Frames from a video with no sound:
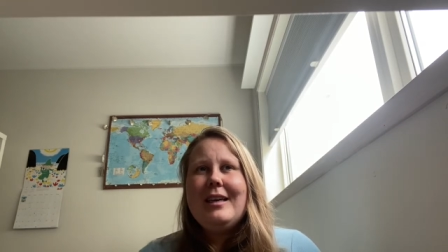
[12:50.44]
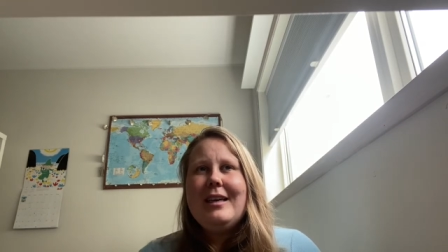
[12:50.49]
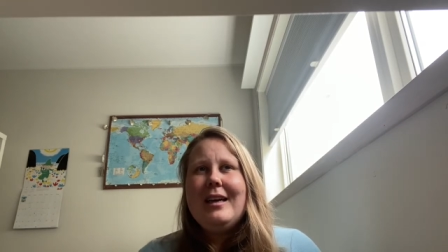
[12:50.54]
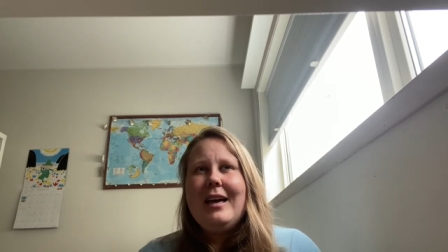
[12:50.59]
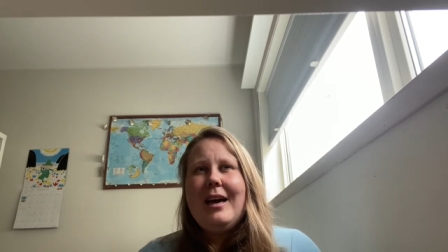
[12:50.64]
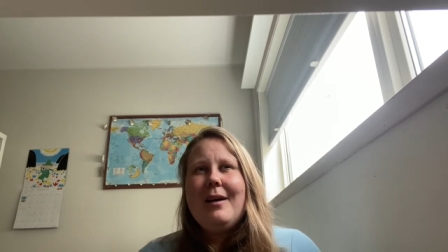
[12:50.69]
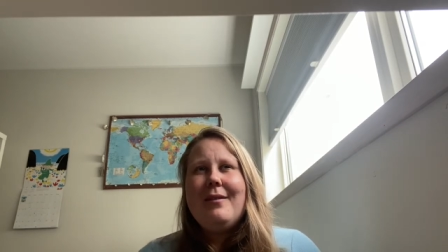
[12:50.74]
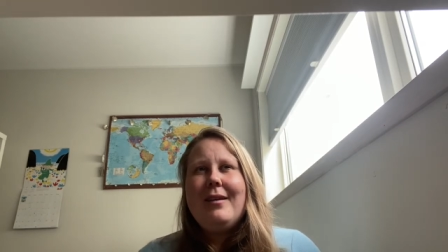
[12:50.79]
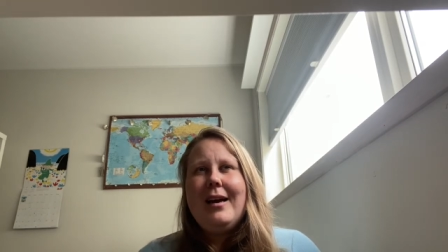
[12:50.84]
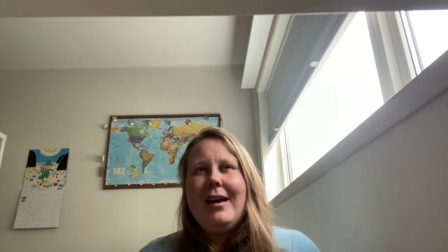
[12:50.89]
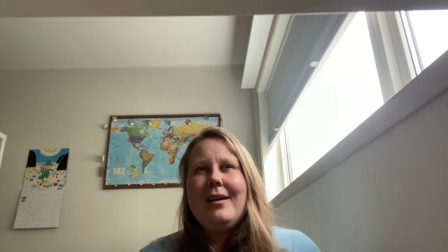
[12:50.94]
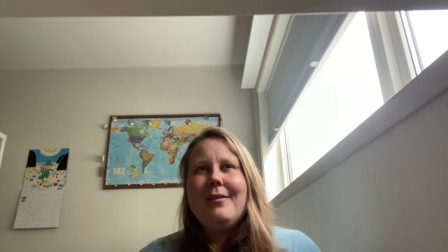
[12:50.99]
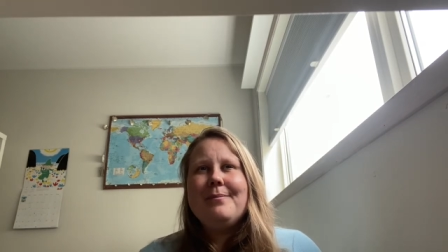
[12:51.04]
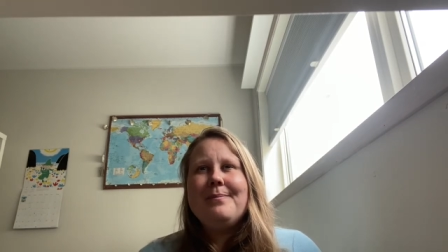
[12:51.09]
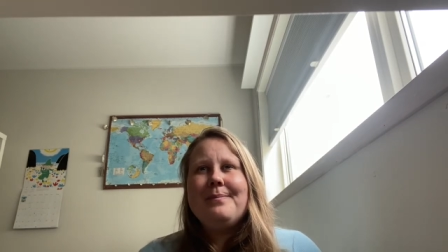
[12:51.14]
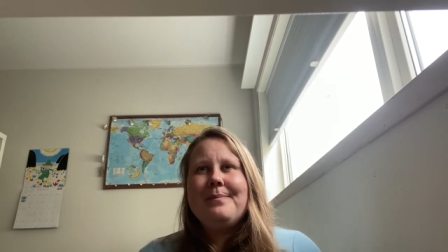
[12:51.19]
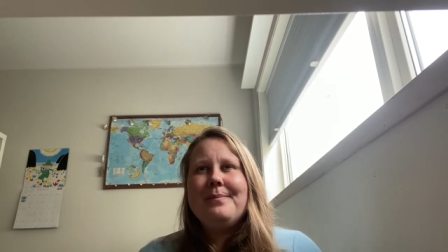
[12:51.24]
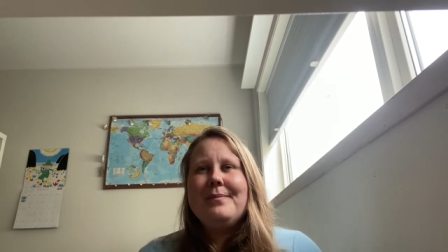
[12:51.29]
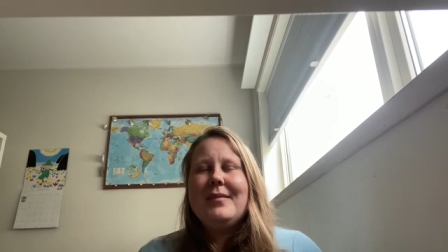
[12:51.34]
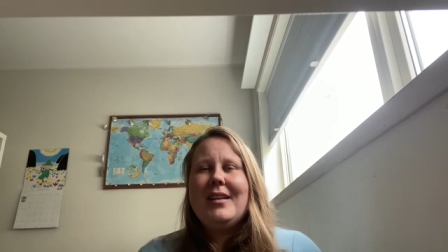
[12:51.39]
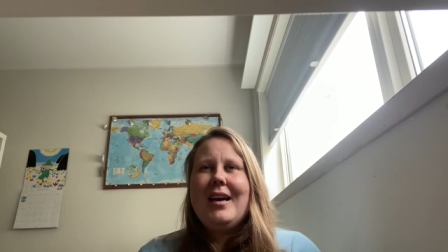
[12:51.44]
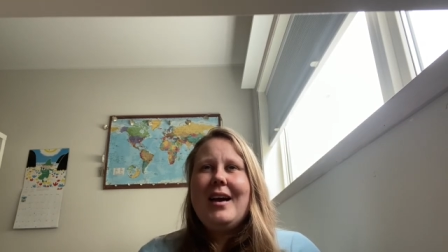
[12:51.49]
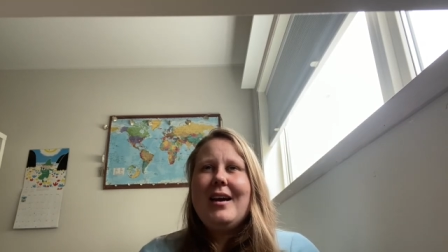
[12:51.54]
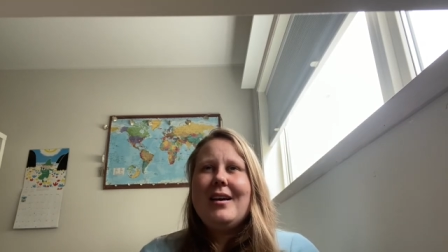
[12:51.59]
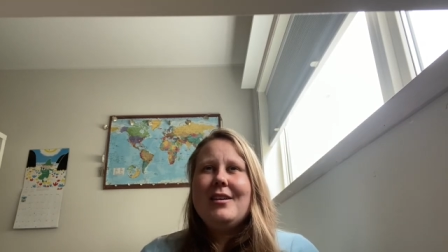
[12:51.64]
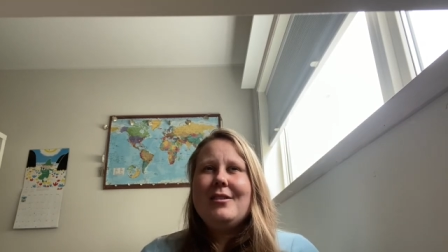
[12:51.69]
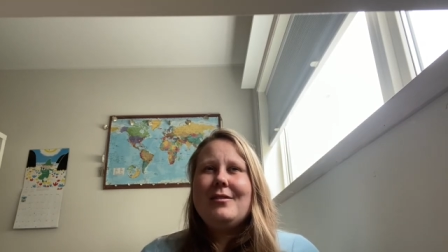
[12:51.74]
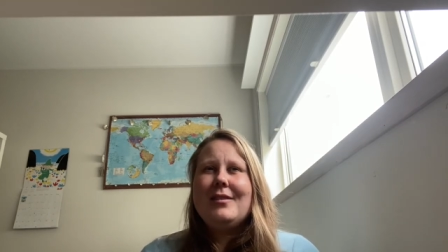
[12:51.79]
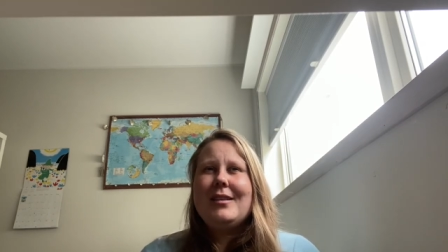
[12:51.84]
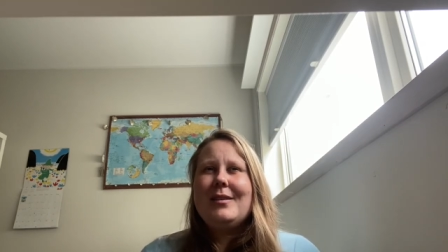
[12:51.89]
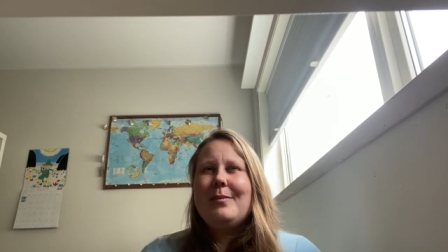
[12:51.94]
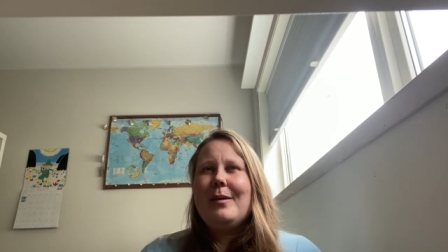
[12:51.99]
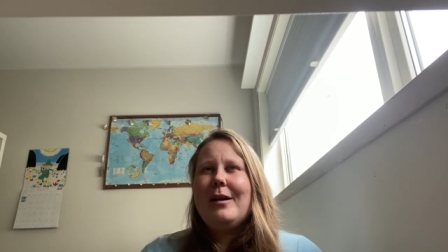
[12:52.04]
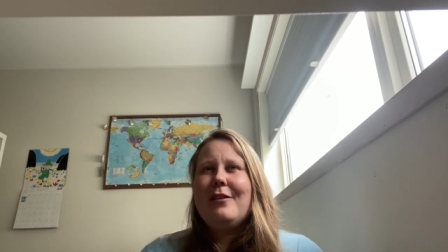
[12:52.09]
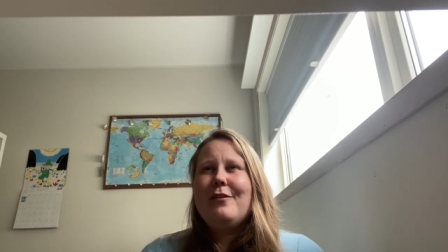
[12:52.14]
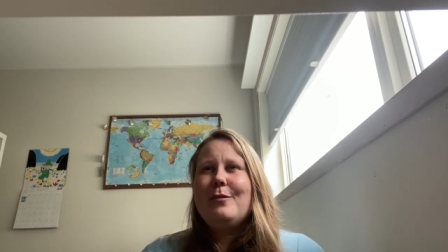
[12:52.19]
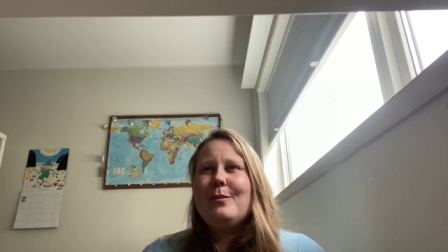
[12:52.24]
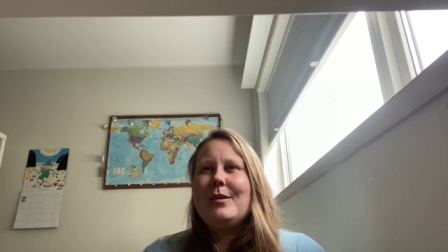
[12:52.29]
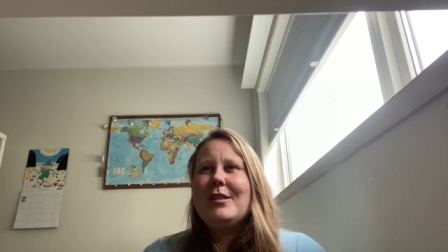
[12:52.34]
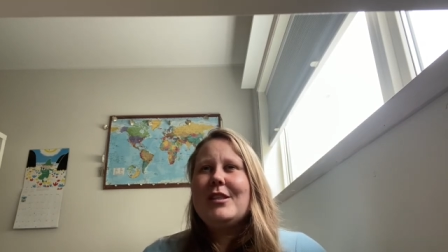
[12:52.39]
I'm like, I don't want to buy
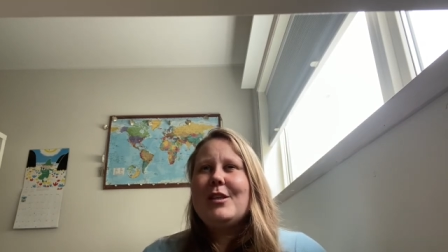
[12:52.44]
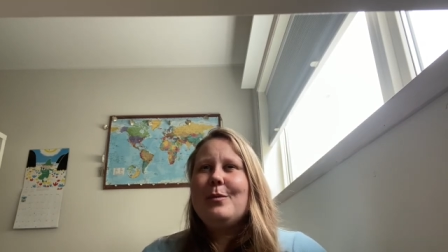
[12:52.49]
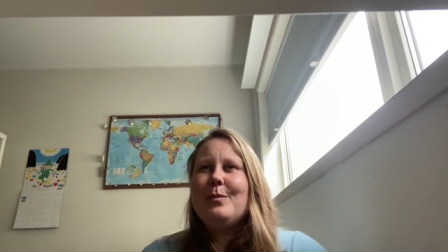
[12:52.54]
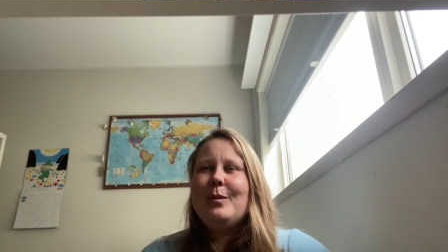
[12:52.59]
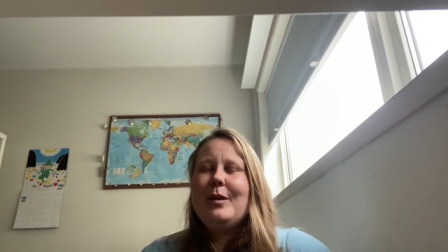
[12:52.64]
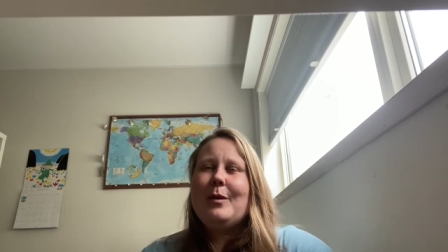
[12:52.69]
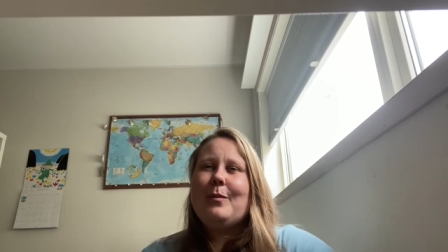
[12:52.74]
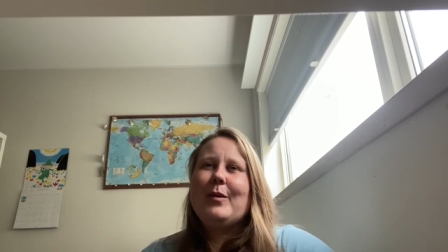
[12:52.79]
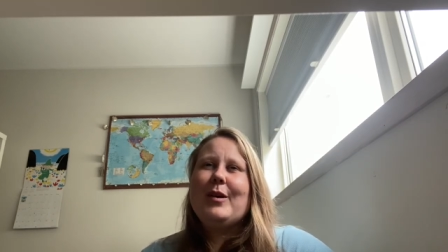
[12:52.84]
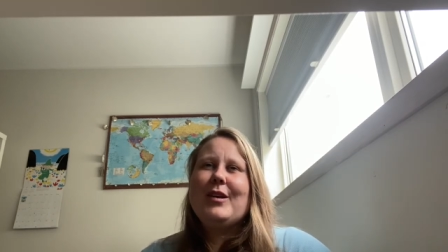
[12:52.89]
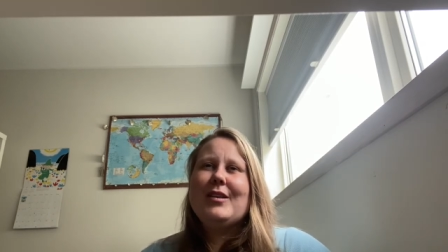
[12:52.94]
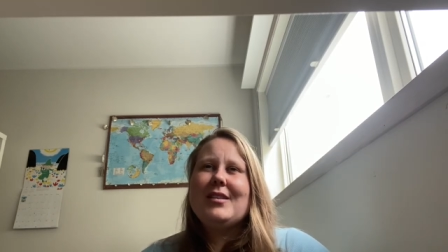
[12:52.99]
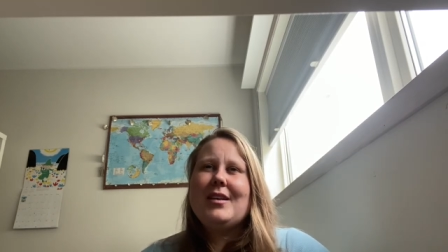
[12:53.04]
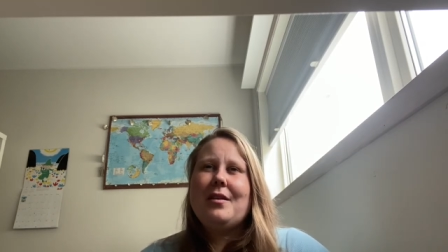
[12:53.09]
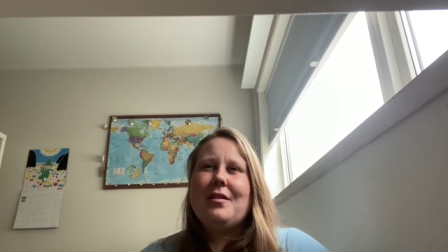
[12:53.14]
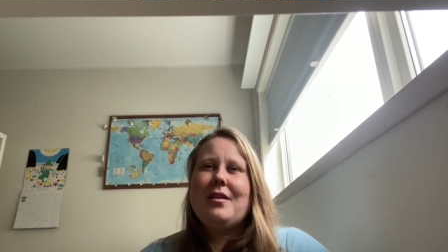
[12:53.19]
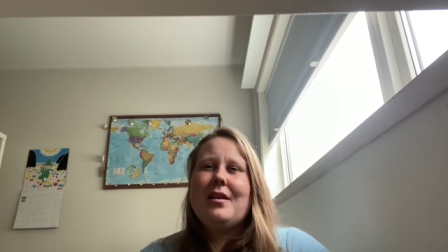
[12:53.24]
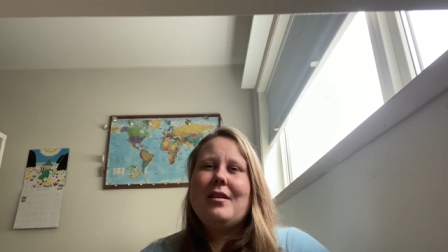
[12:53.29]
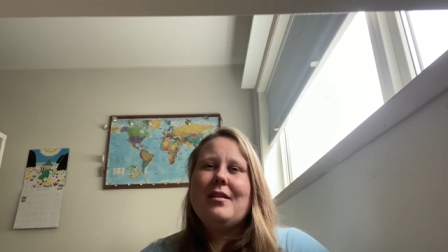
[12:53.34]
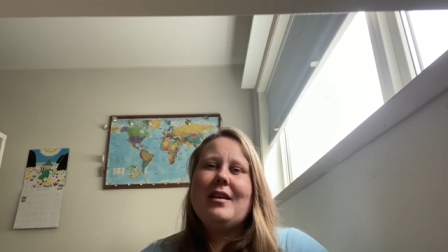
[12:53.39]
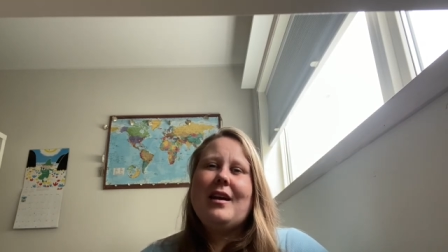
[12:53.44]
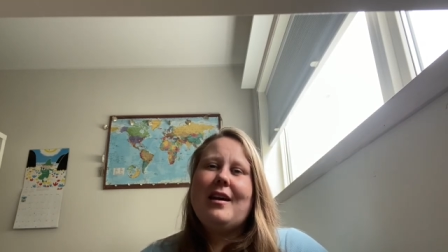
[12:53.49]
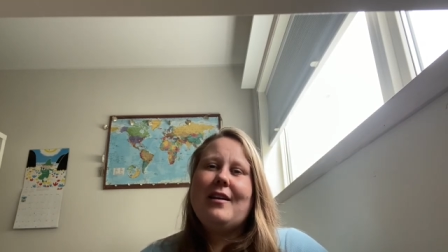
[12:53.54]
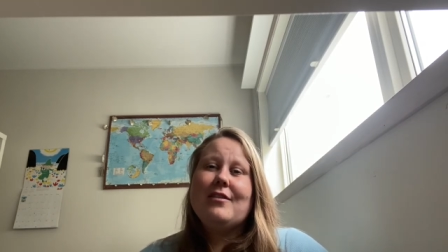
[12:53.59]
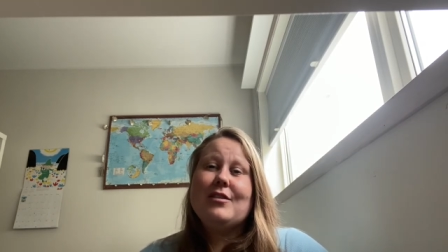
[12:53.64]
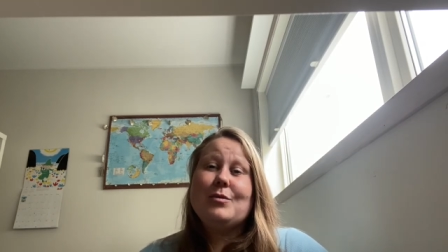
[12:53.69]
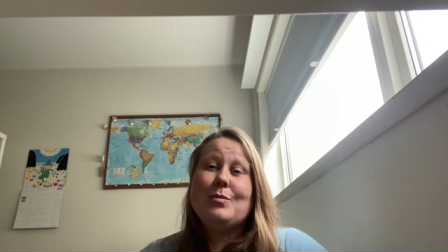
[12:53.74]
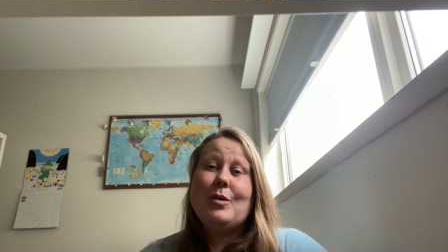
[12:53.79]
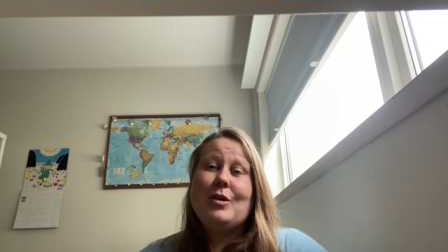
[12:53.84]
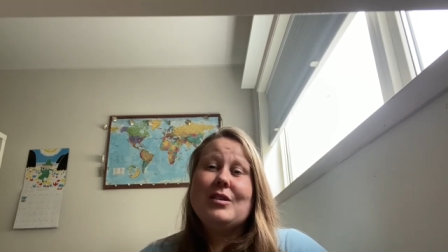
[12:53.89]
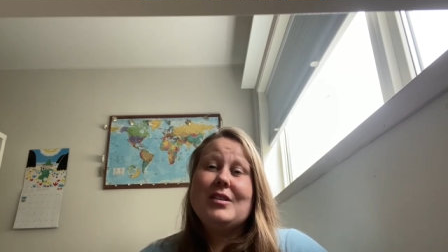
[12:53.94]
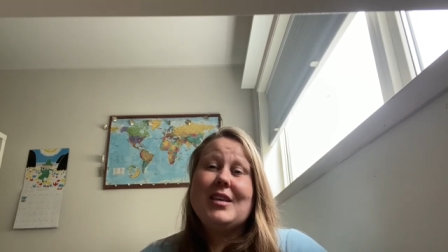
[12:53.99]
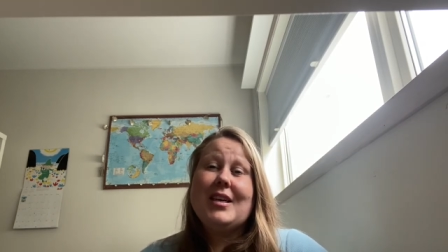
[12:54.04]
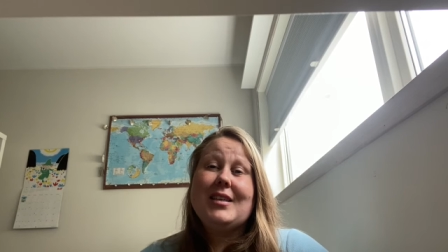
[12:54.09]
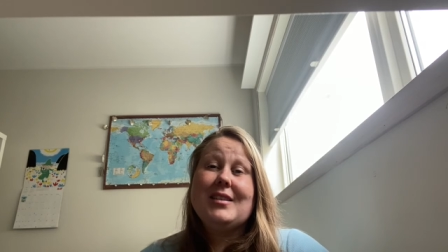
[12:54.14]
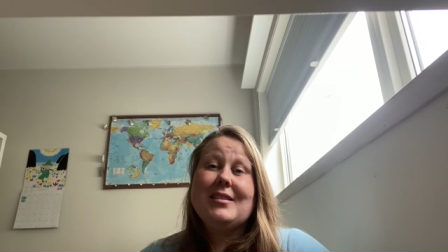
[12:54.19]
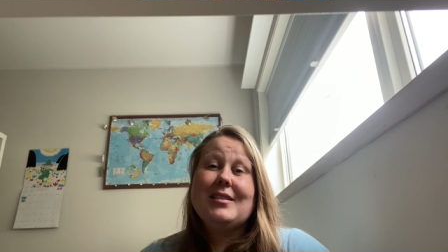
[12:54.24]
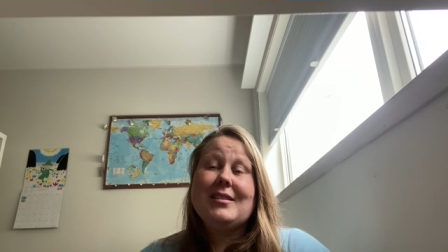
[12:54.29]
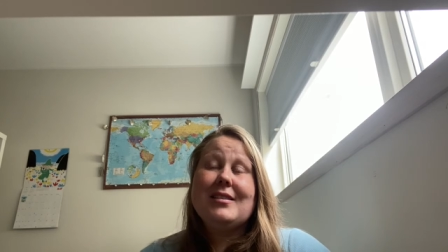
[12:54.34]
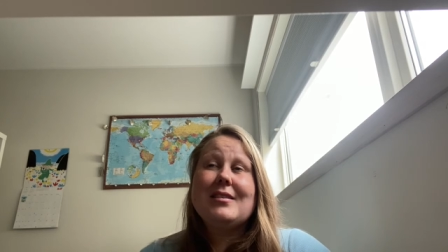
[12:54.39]
from this company because I think they have small
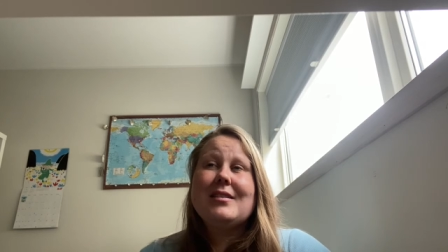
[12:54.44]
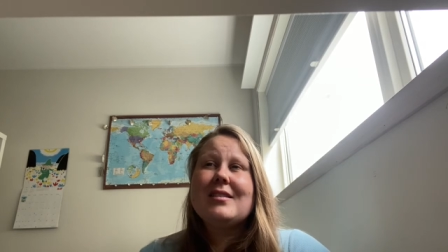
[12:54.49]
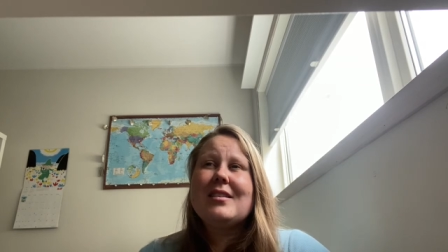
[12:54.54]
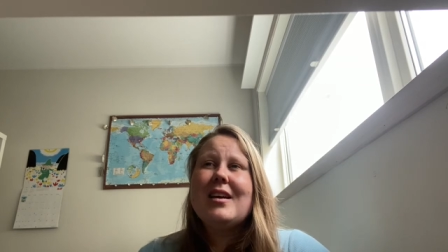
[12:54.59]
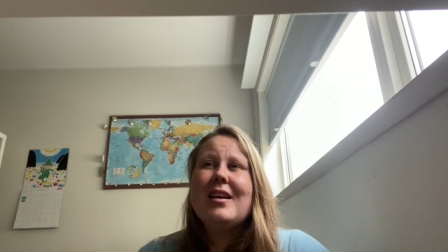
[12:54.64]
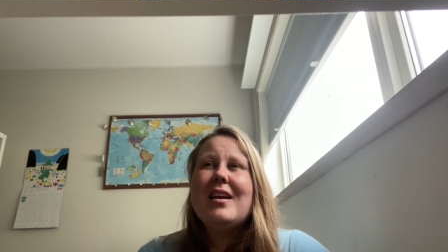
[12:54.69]
sizes.